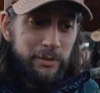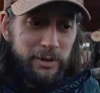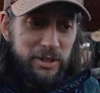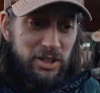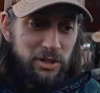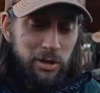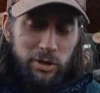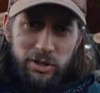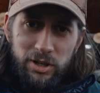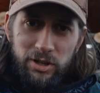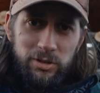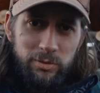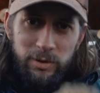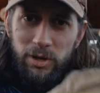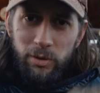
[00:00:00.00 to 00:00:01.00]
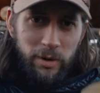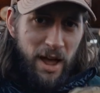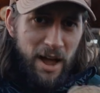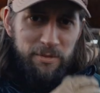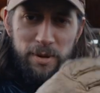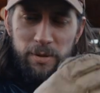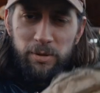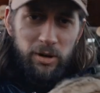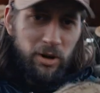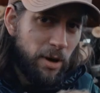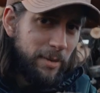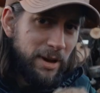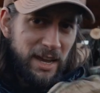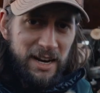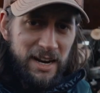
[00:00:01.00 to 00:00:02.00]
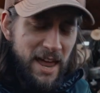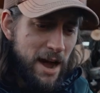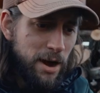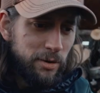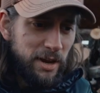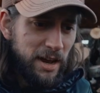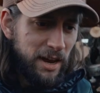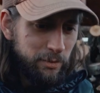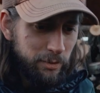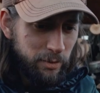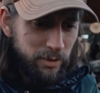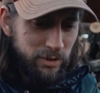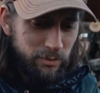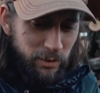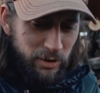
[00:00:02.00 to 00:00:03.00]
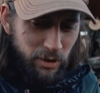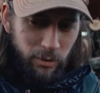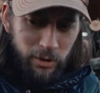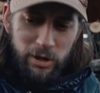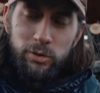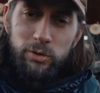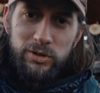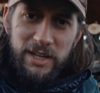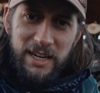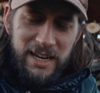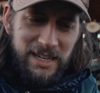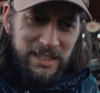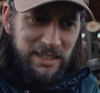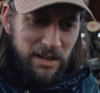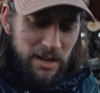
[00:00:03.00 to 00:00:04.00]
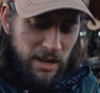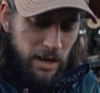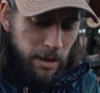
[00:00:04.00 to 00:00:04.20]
which is logic, because we don't want to have people coming in and out, and we don't want to lose the heat.